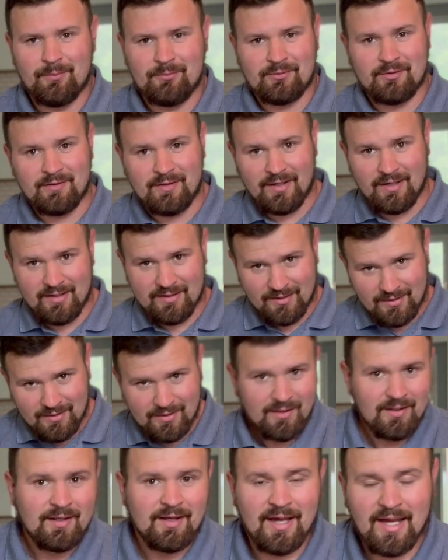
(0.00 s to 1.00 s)
Today
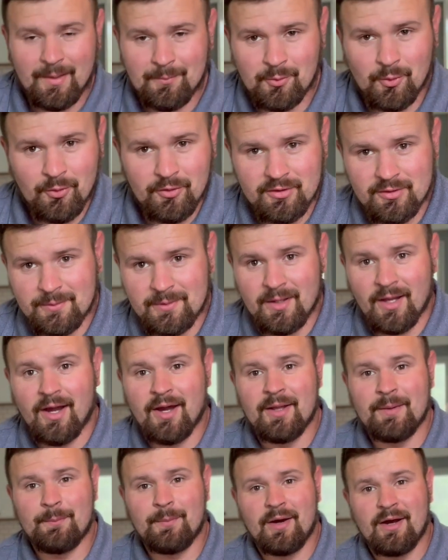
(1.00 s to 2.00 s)
I'm going to be
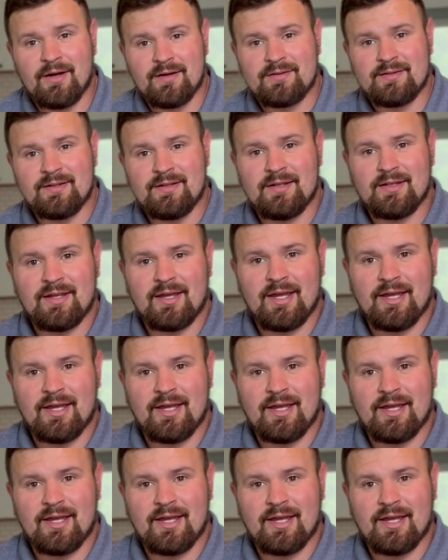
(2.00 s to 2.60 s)
unboxing